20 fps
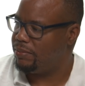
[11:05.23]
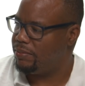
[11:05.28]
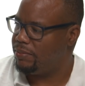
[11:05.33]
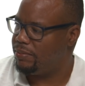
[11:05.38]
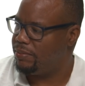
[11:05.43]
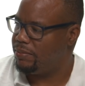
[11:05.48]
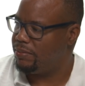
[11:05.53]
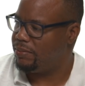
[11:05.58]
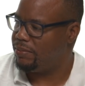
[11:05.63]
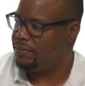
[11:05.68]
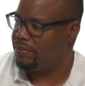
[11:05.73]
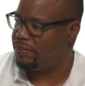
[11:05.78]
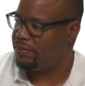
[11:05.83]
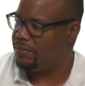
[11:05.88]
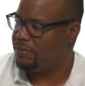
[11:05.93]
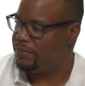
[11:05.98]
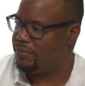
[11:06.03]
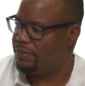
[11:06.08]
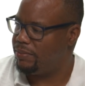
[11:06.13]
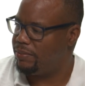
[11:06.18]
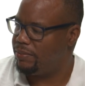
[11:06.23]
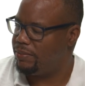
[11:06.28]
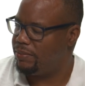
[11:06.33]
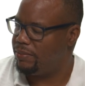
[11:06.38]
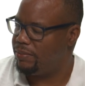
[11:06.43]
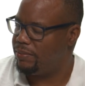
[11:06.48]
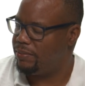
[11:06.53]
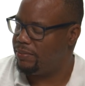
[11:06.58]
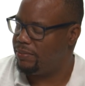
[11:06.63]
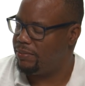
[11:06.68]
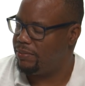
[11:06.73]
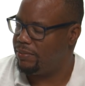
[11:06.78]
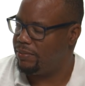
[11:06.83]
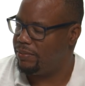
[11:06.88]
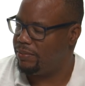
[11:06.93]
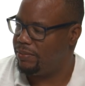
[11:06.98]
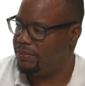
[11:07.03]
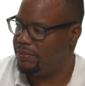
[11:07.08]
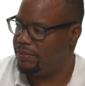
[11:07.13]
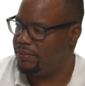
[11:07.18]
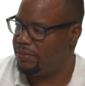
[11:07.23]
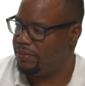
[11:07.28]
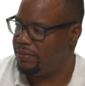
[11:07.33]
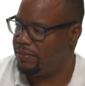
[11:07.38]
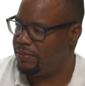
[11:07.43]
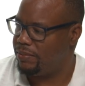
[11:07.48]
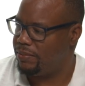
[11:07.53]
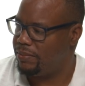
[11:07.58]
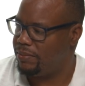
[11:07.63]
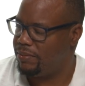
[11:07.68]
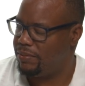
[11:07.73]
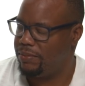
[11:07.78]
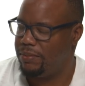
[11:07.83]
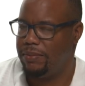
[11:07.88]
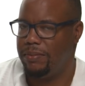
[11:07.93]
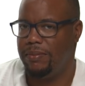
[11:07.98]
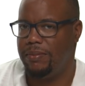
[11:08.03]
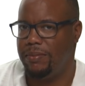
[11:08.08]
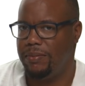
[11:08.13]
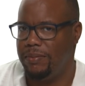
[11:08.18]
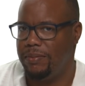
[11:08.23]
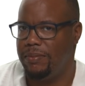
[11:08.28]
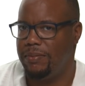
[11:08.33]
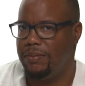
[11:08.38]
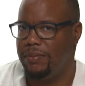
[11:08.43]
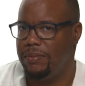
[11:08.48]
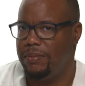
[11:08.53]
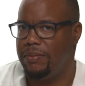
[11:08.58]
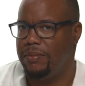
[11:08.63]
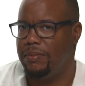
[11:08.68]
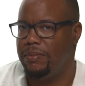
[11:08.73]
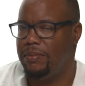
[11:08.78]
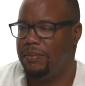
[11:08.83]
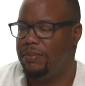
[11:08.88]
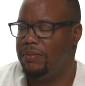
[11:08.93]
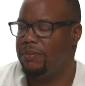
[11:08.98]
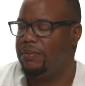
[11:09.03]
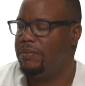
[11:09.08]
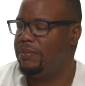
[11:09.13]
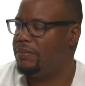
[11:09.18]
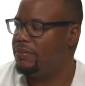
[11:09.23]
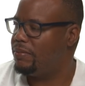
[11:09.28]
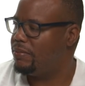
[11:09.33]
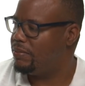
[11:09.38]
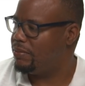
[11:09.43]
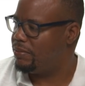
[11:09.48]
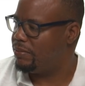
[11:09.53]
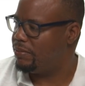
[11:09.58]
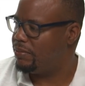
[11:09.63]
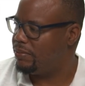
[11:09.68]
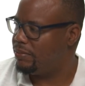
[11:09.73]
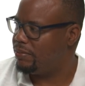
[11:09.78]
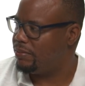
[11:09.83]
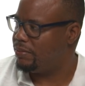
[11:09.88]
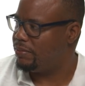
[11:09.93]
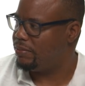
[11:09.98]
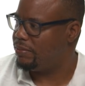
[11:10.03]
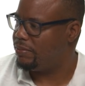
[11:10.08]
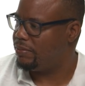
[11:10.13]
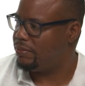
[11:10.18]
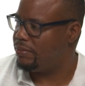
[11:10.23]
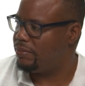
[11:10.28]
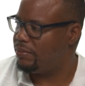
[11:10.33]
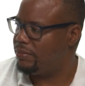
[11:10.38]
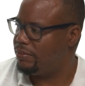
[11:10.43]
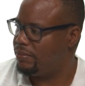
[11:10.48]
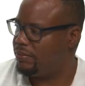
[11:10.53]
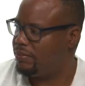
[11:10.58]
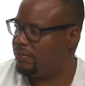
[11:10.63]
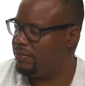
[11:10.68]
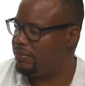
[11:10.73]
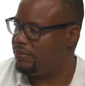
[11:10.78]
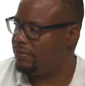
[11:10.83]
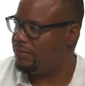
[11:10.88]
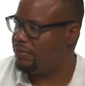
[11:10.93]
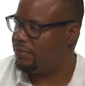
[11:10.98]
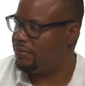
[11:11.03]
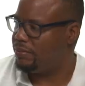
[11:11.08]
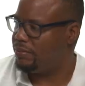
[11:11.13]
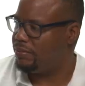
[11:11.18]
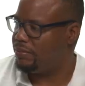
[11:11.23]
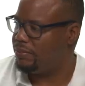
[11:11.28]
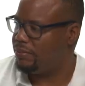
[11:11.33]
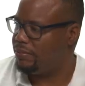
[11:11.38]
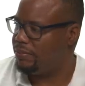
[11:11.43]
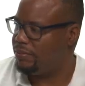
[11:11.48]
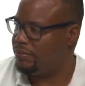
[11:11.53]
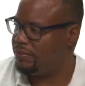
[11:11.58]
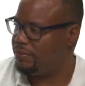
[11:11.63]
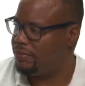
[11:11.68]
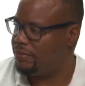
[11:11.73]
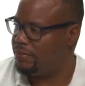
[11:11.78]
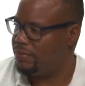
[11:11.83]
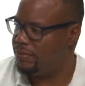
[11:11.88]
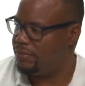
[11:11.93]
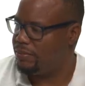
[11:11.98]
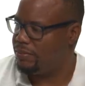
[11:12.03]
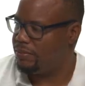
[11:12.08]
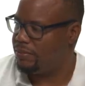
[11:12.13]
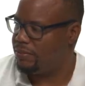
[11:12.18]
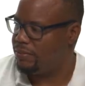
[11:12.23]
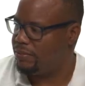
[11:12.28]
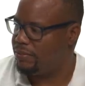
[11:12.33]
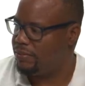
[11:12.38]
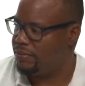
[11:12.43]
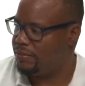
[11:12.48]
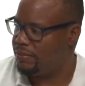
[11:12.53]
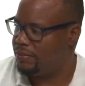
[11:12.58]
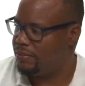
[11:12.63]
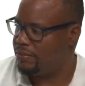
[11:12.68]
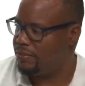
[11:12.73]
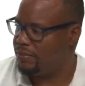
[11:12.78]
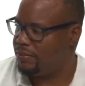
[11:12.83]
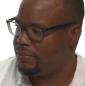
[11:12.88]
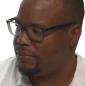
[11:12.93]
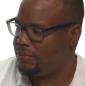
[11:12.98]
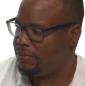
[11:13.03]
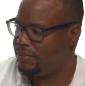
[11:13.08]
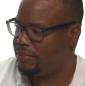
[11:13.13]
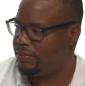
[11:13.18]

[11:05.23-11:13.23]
[no speech]